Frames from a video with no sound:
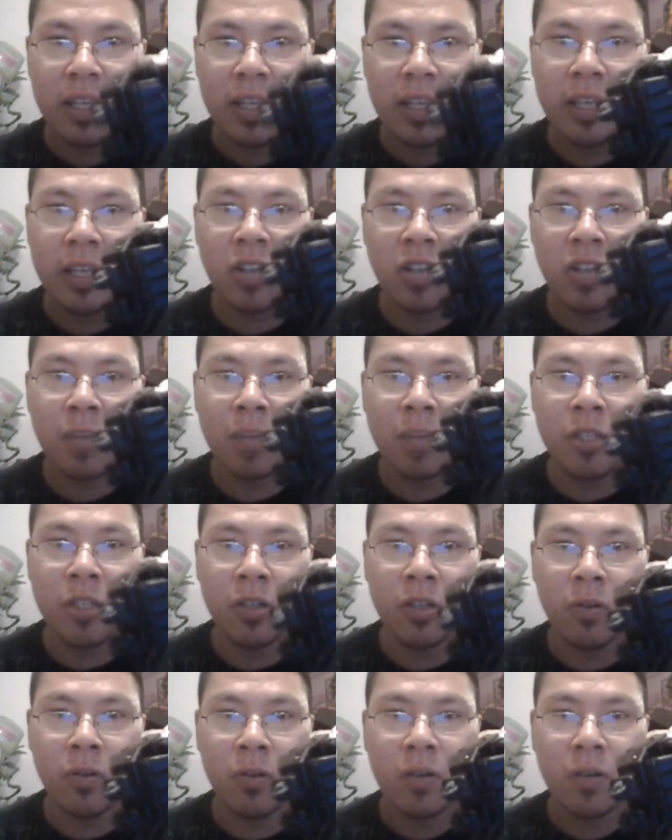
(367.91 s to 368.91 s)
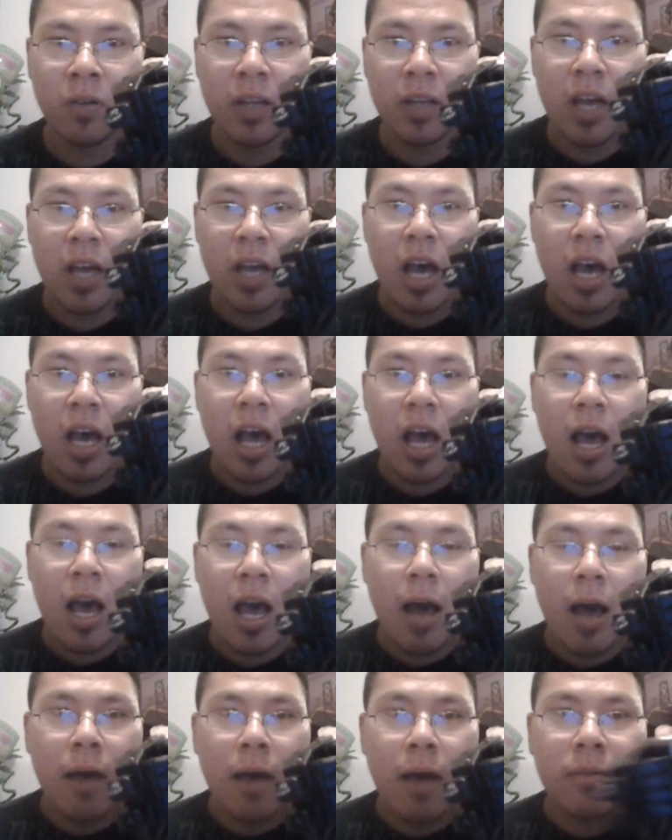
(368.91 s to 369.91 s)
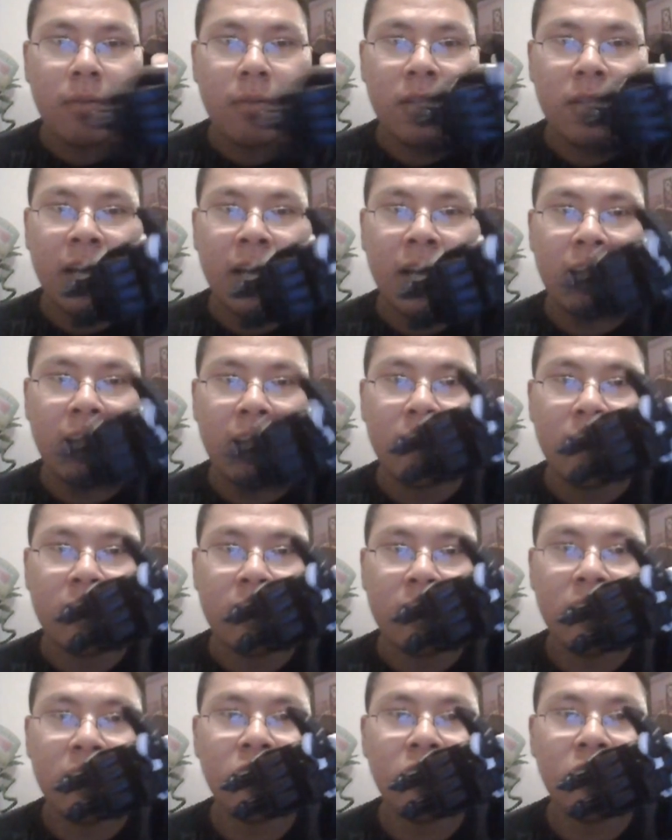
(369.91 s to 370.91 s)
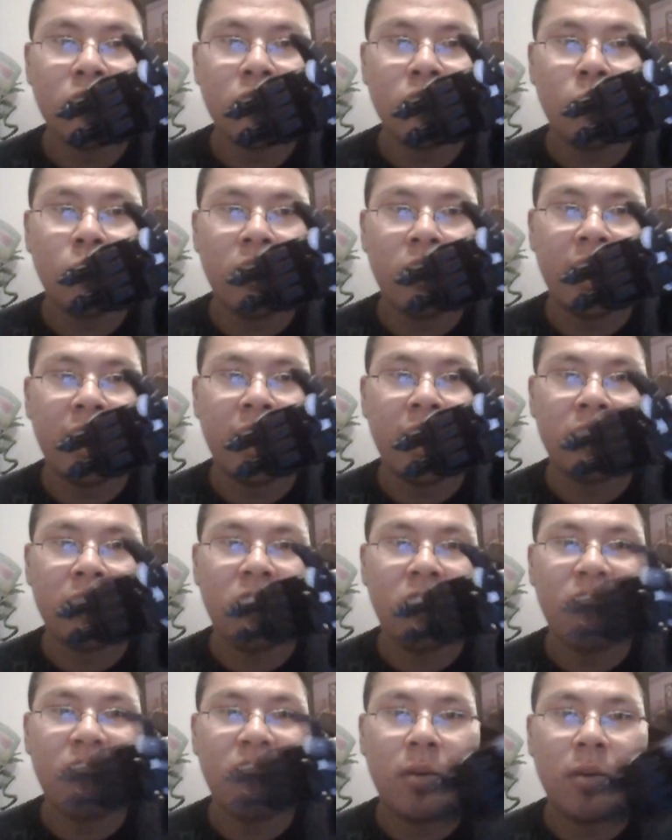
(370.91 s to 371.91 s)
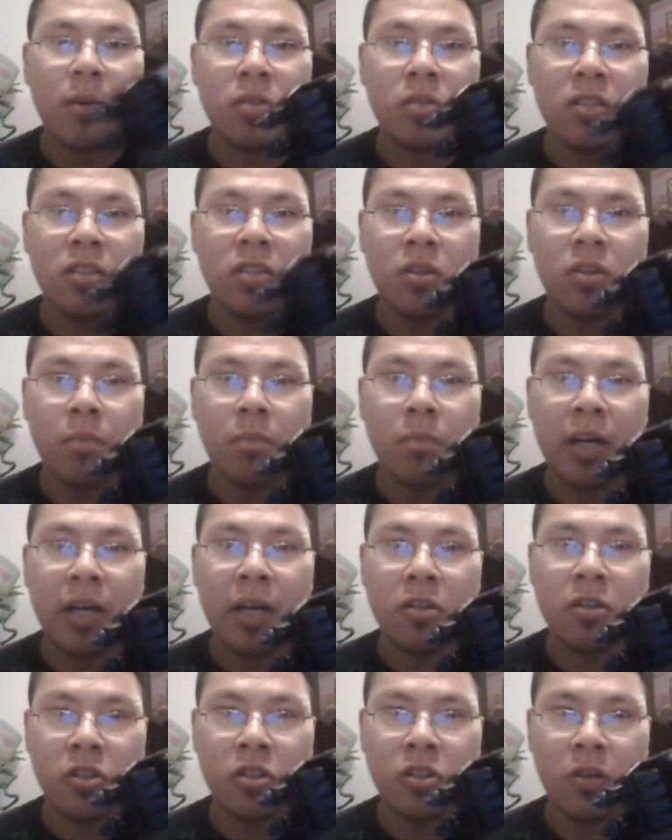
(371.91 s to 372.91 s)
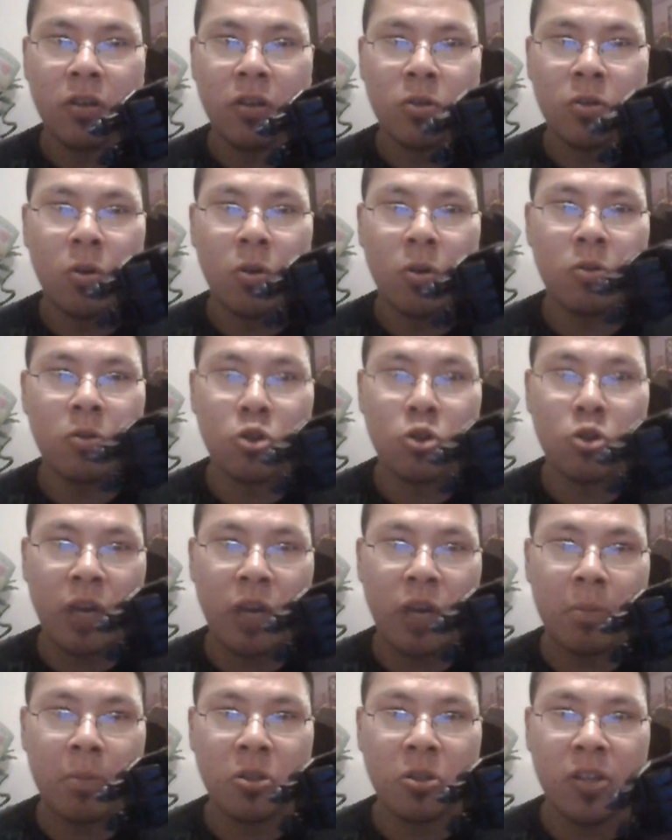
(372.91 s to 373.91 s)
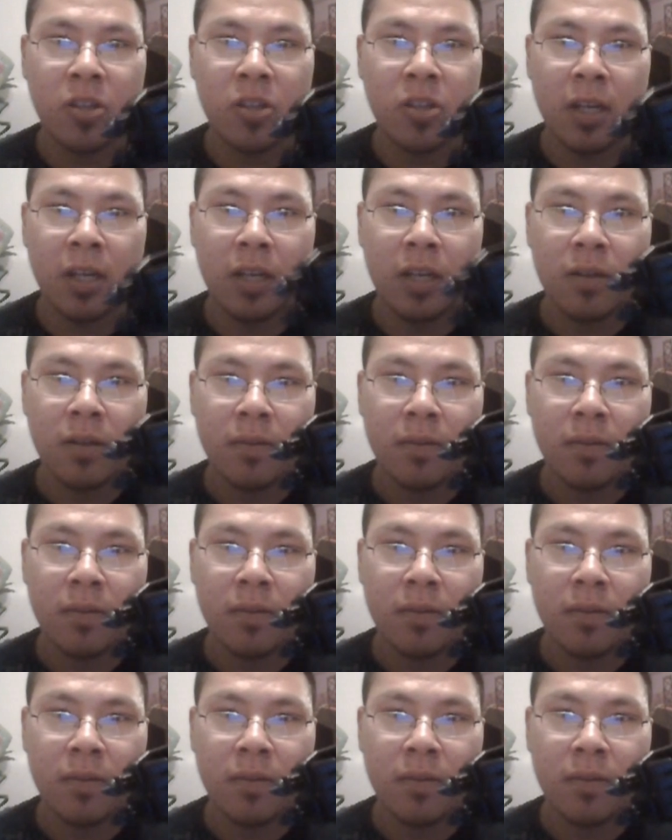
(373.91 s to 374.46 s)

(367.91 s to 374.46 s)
It's up to you. Yeah, this is what I love about these combiners, you know, total scramble city.